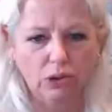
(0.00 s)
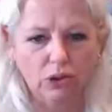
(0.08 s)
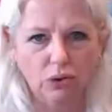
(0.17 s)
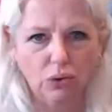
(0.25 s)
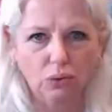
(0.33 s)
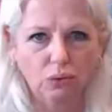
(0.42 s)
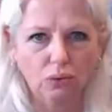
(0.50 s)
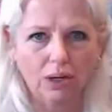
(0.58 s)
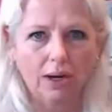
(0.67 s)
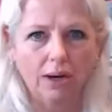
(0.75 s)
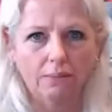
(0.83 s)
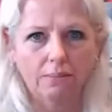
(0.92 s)
to
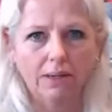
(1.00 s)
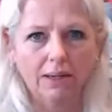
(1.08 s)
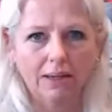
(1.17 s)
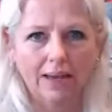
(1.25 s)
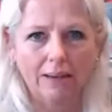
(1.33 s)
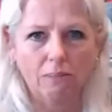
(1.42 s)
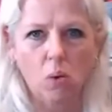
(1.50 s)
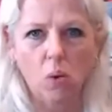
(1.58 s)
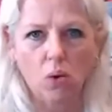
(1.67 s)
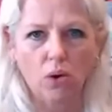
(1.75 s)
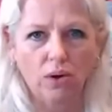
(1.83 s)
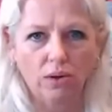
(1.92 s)
get
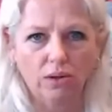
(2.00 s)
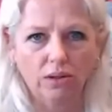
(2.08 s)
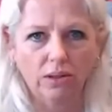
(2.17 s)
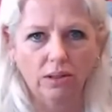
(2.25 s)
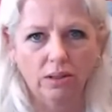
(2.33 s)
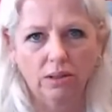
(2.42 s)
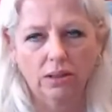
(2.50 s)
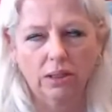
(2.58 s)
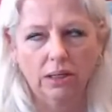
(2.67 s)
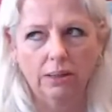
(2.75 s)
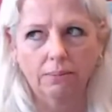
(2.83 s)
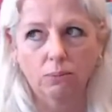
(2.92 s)
more
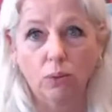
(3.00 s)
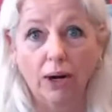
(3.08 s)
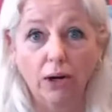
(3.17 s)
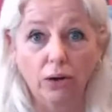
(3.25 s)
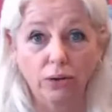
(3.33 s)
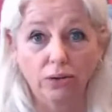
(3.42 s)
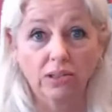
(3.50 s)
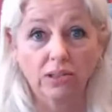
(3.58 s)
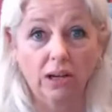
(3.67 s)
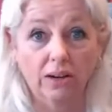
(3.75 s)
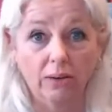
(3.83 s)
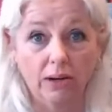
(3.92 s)
records
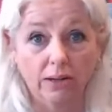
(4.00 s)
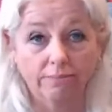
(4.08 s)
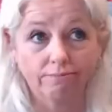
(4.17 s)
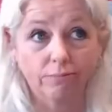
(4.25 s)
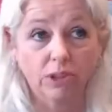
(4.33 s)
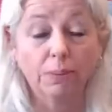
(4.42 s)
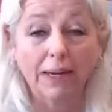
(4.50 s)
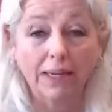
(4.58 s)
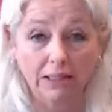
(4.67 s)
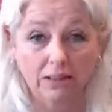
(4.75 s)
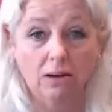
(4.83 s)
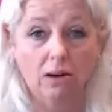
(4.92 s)
of
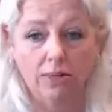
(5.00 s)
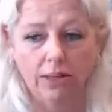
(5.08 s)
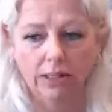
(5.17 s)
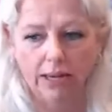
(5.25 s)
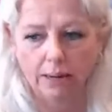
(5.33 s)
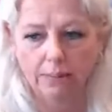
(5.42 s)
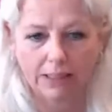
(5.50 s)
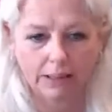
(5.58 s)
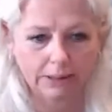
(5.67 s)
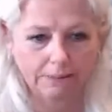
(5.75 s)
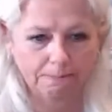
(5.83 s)
space on the database.